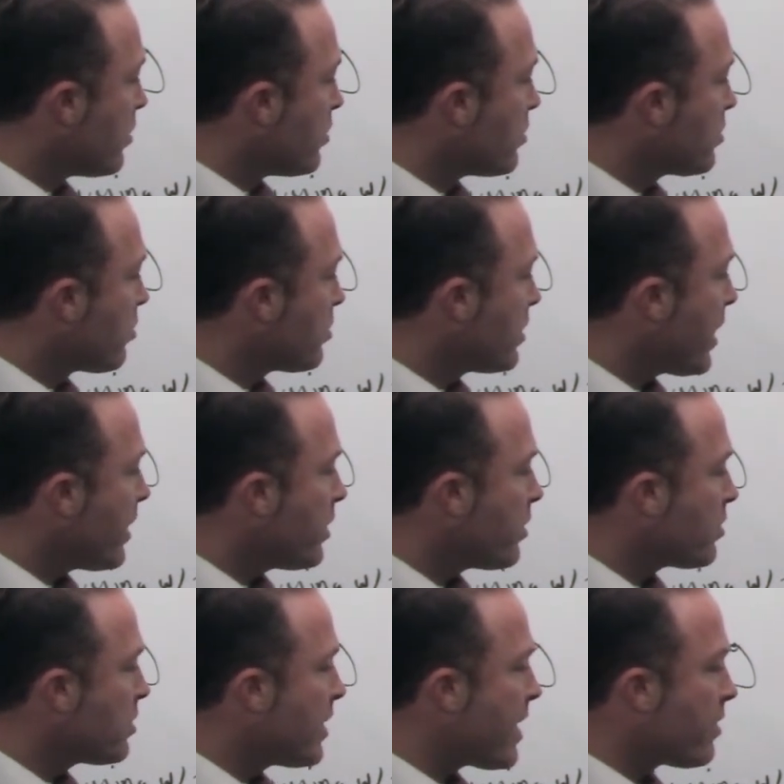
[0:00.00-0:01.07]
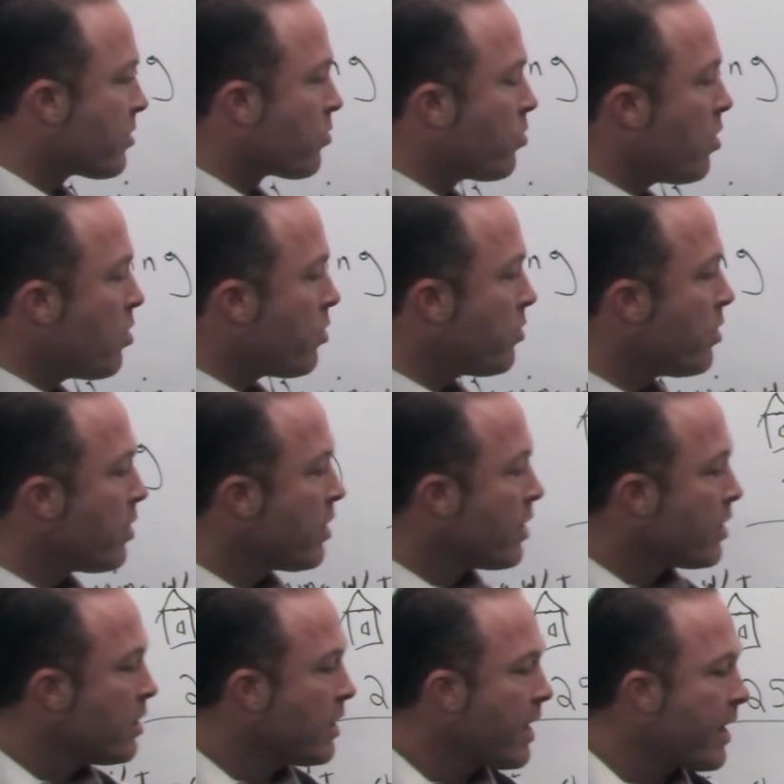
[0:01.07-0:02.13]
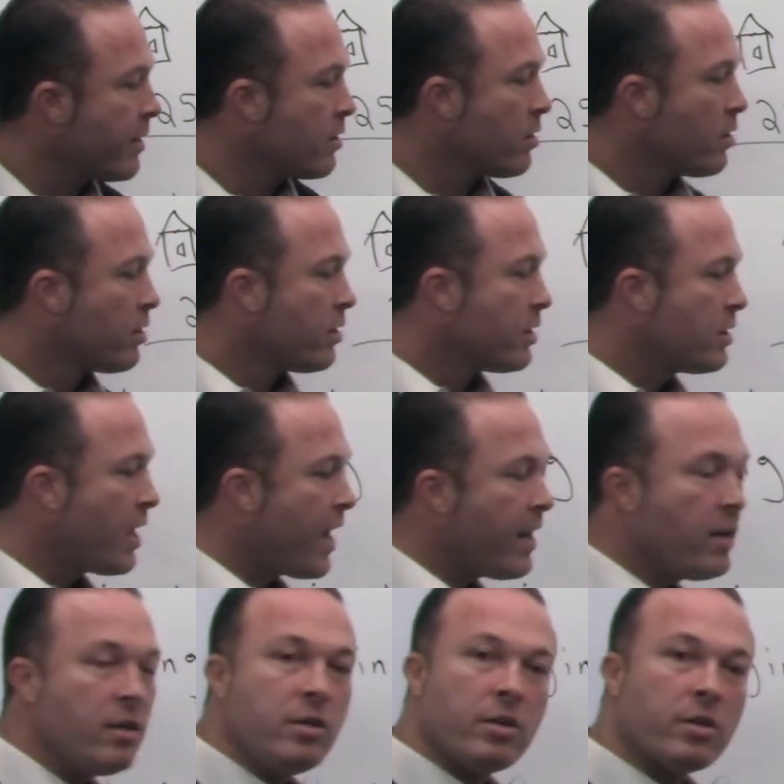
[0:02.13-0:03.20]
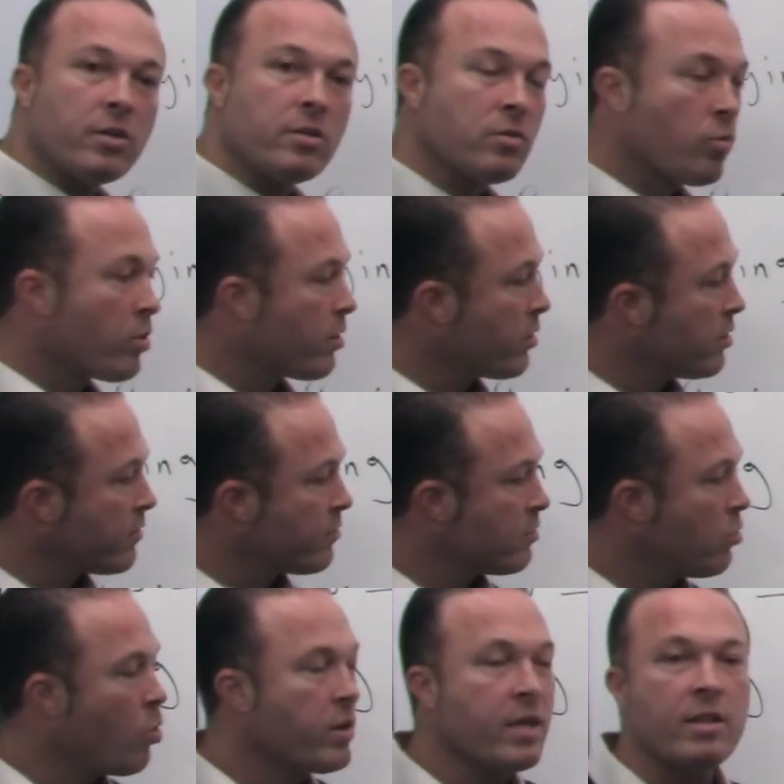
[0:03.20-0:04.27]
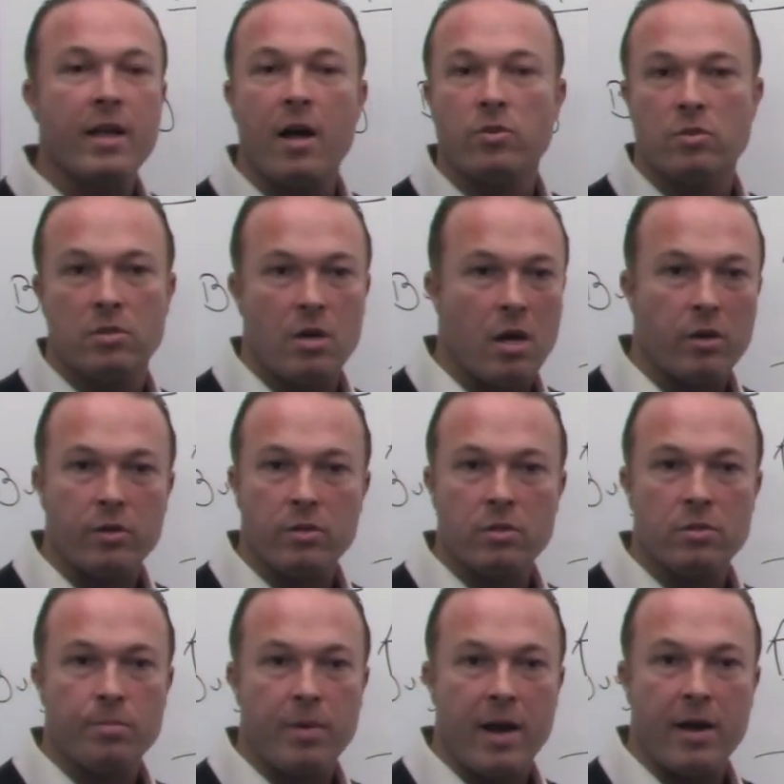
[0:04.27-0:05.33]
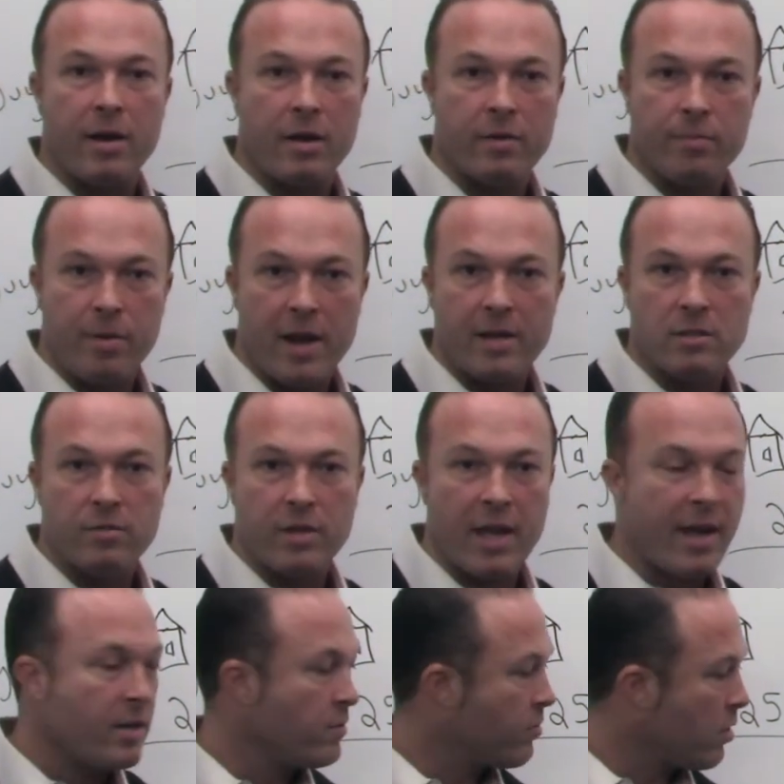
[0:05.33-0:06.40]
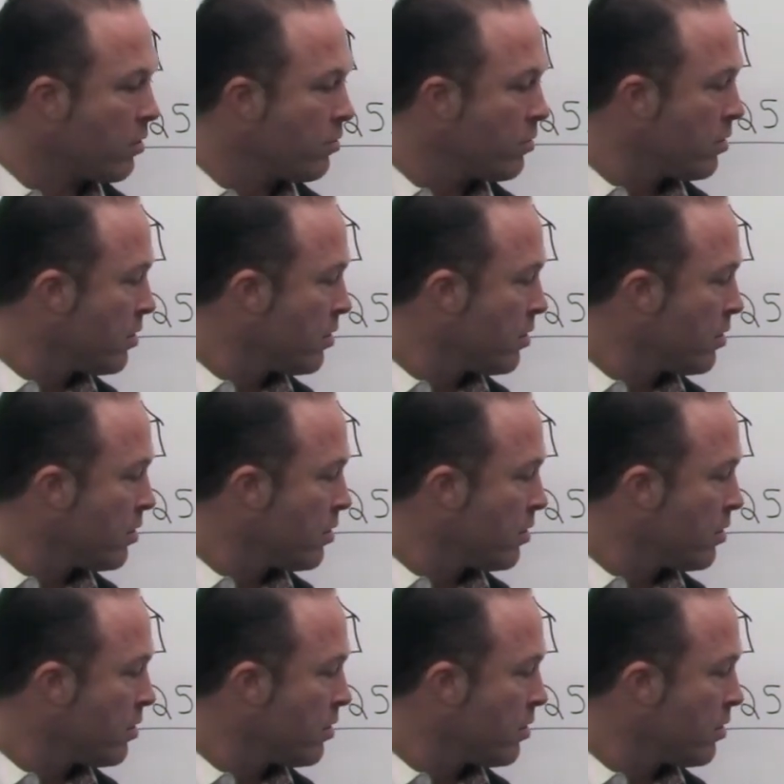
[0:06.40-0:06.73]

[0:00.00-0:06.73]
So 10 years down the road, you got 10 years worth of $20,000 of passive cash flow,